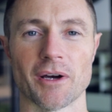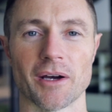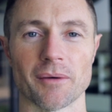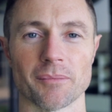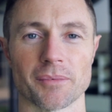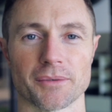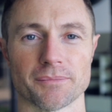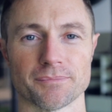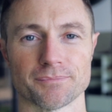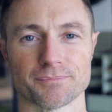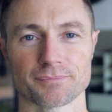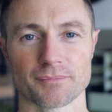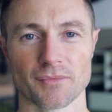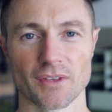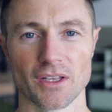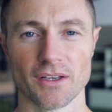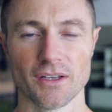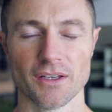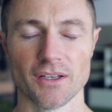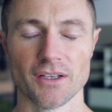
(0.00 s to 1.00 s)
up.
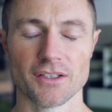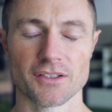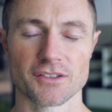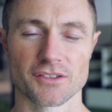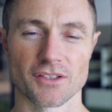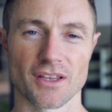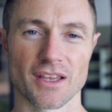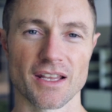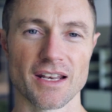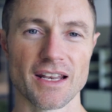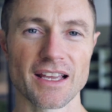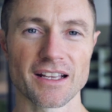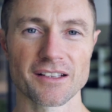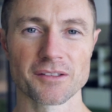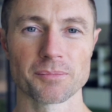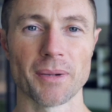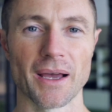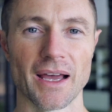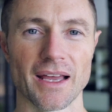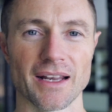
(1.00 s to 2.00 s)
So the
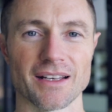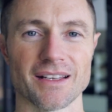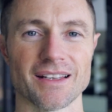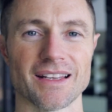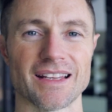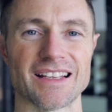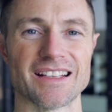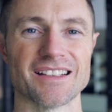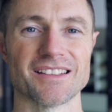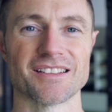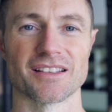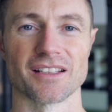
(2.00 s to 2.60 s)
next pattern is